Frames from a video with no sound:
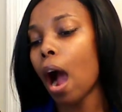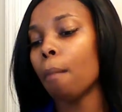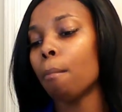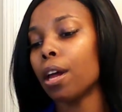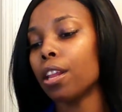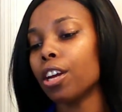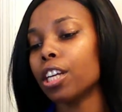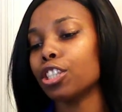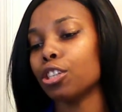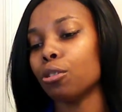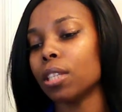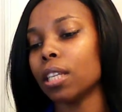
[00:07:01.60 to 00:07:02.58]
Her mother
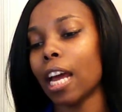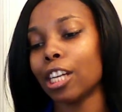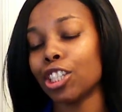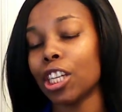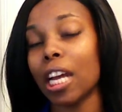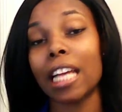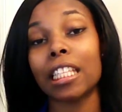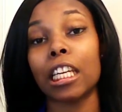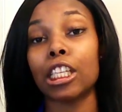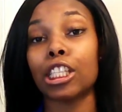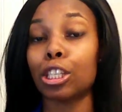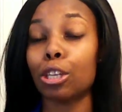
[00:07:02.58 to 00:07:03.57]
is using that shit as
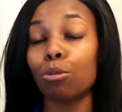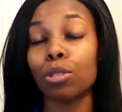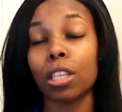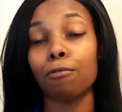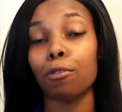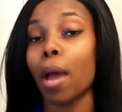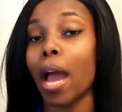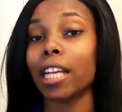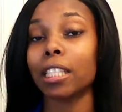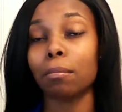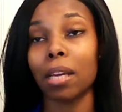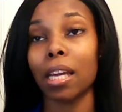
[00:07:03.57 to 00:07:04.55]
an excuse, if you
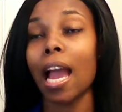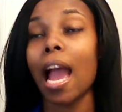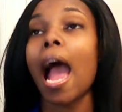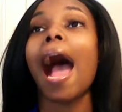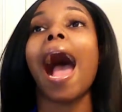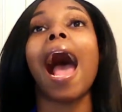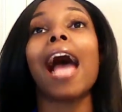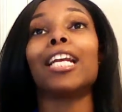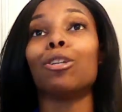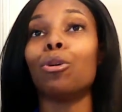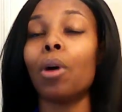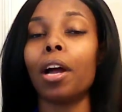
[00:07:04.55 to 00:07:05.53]
ask me. I
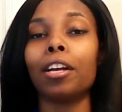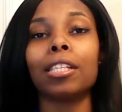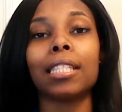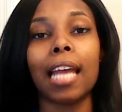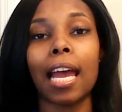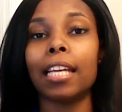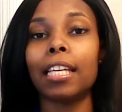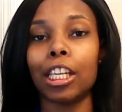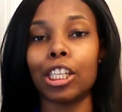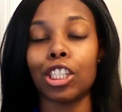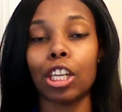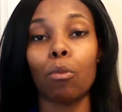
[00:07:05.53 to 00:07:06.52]
do understand
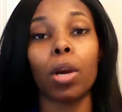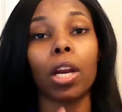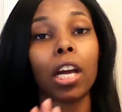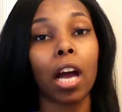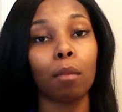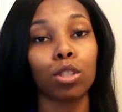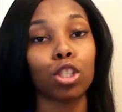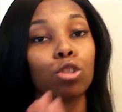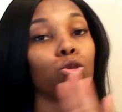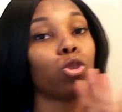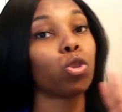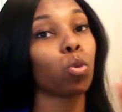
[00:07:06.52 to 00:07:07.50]
addiction when it comes
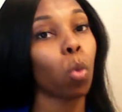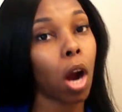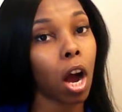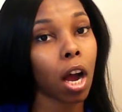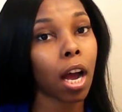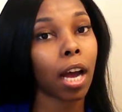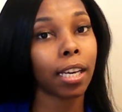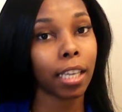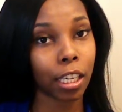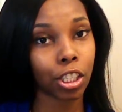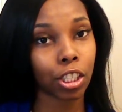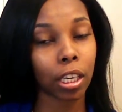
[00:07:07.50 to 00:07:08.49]
to drug
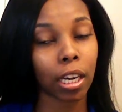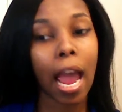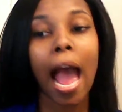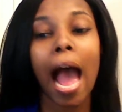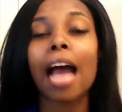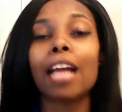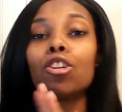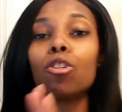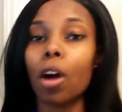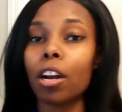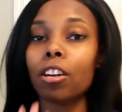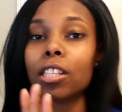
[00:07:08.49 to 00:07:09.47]
addiction. I
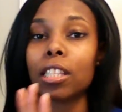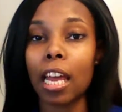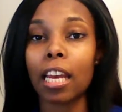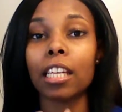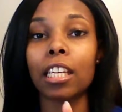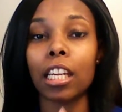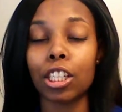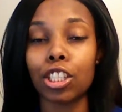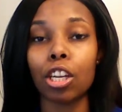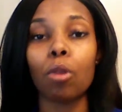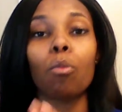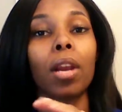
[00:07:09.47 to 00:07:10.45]
do understand
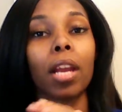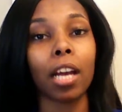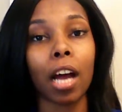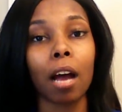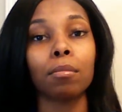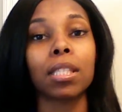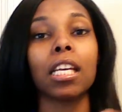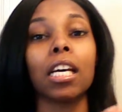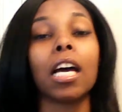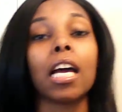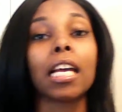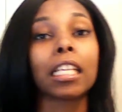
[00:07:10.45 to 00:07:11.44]
addiction when it comes
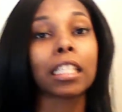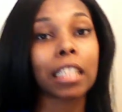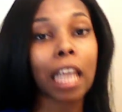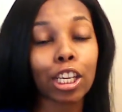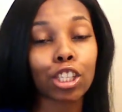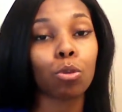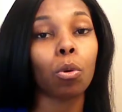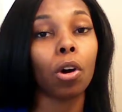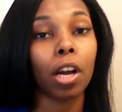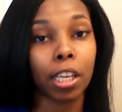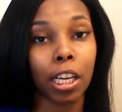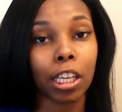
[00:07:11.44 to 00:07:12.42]
to
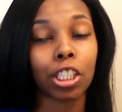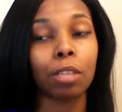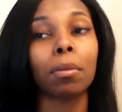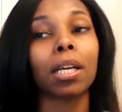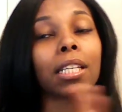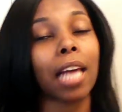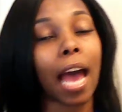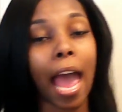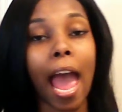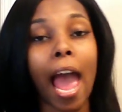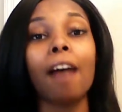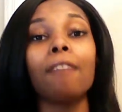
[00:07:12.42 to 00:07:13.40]
sexual addiction, because I
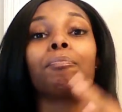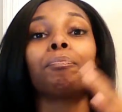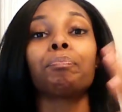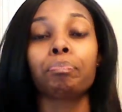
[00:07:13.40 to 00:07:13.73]
have